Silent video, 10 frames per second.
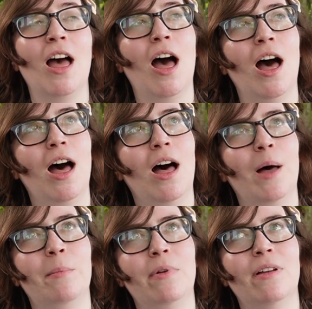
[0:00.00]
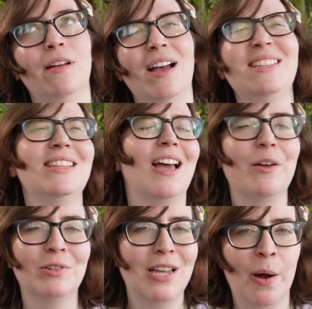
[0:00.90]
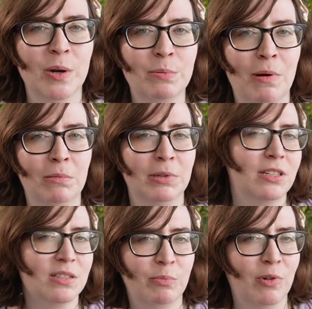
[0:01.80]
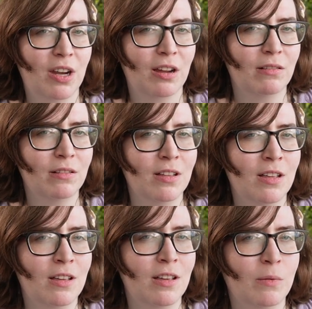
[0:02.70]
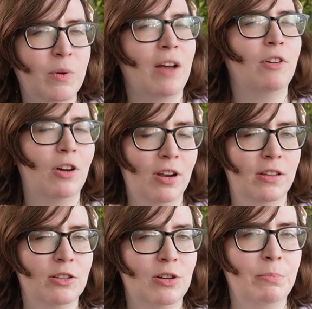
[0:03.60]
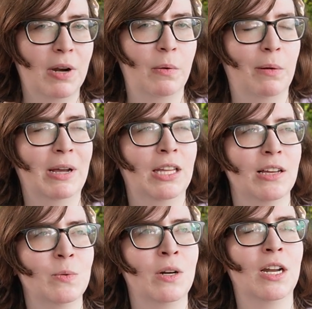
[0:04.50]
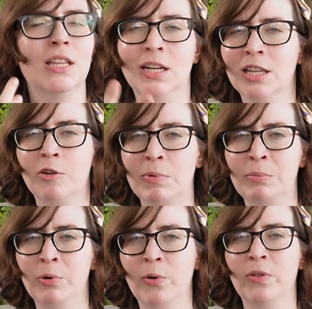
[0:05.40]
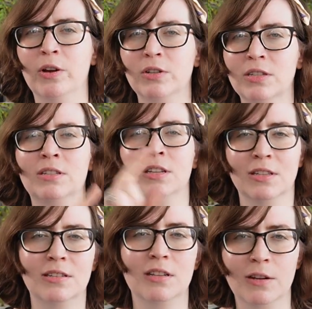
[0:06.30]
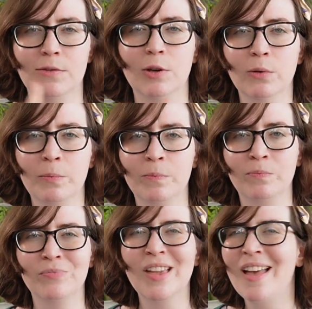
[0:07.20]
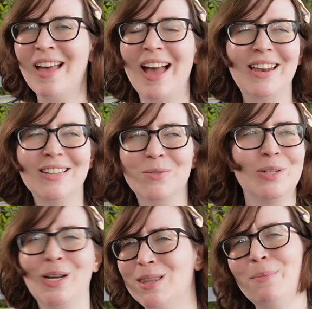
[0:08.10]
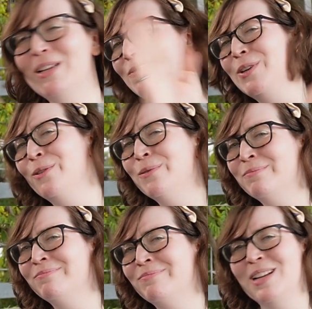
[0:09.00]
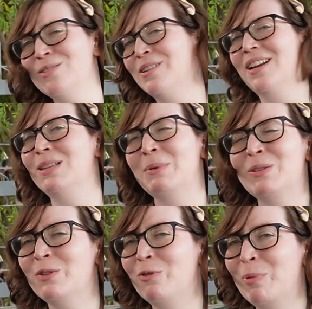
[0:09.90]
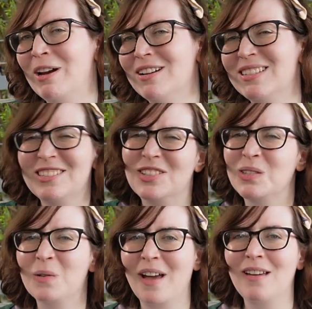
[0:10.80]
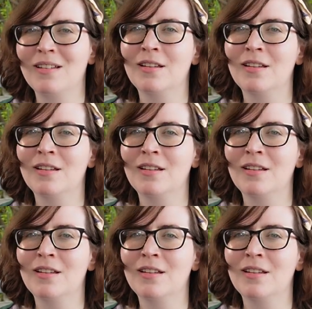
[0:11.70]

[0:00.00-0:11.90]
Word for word: Um, I think the Eiffel Tower is probably disappointing we haven't gone on this trip, but I went on my last one, and I think a lot of people go there to see the city view. And it's really not the best view. It's really not the best view of Paris. It's just okay.